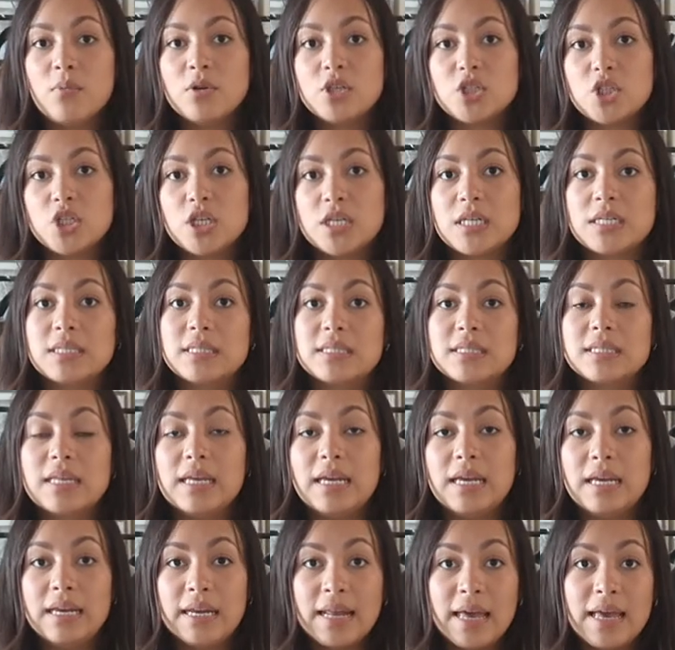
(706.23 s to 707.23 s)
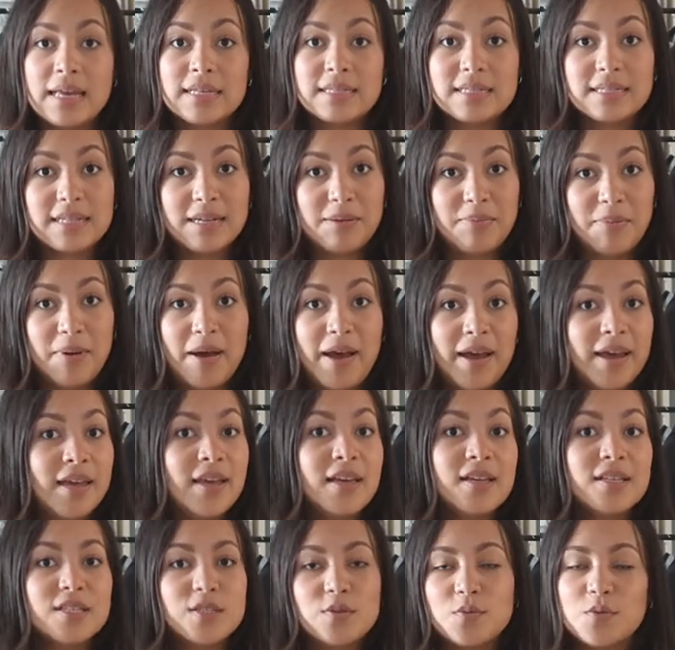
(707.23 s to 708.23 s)
which is Ines
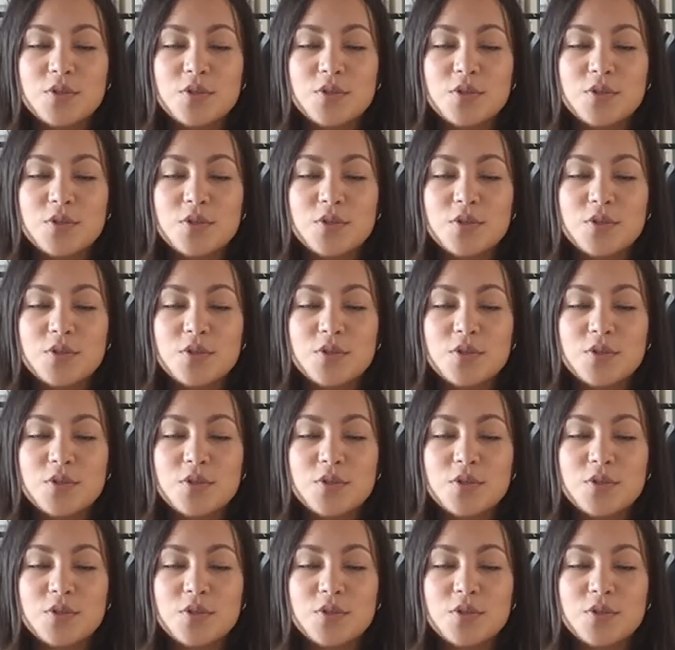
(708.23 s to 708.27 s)
Lepikes,